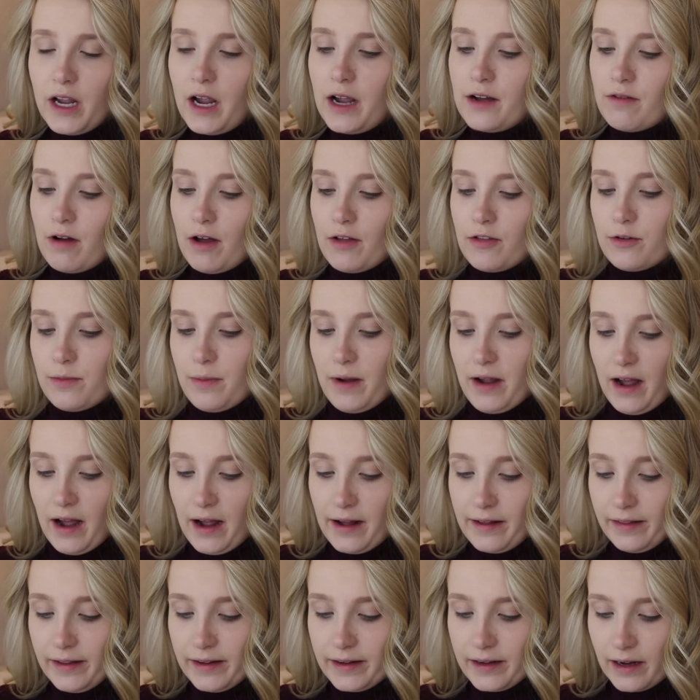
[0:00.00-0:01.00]
I'd rather my
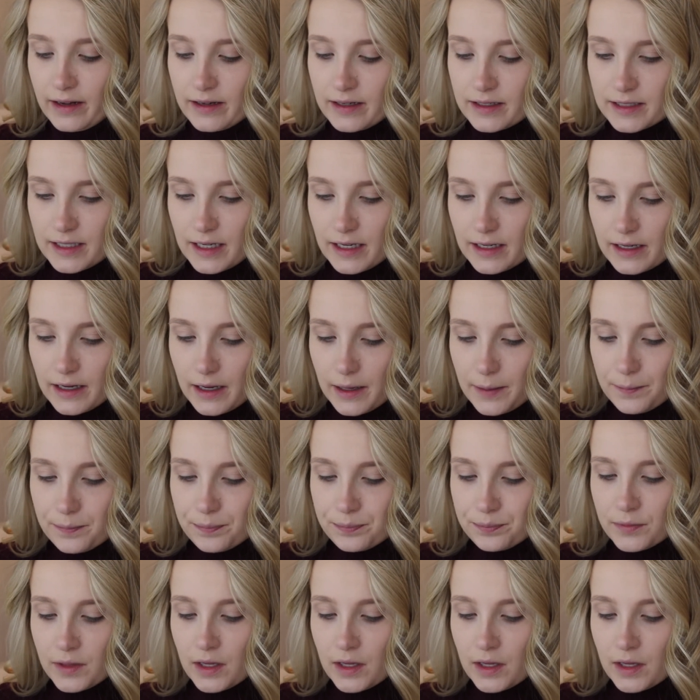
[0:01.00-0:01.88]
highlight kind of take it.